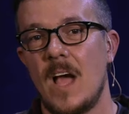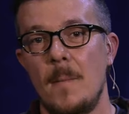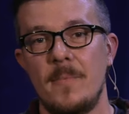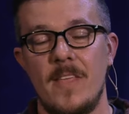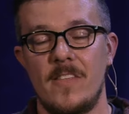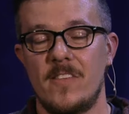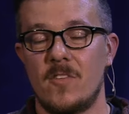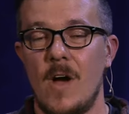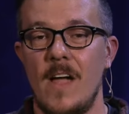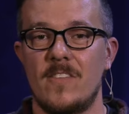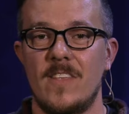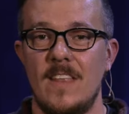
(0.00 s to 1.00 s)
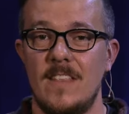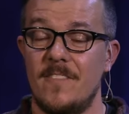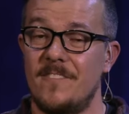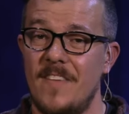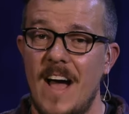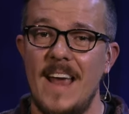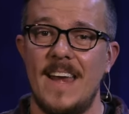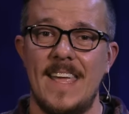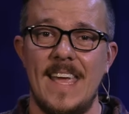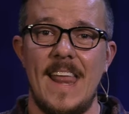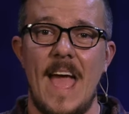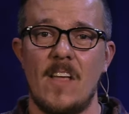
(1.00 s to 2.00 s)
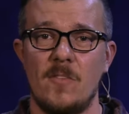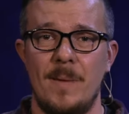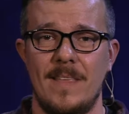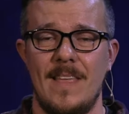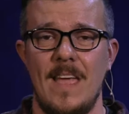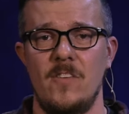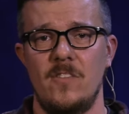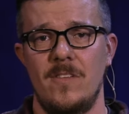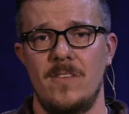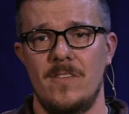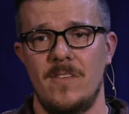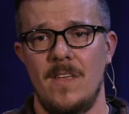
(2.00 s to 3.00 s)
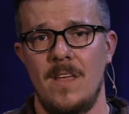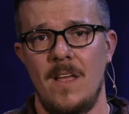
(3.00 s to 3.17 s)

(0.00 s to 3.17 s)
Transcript: come to christ and it defied again expectations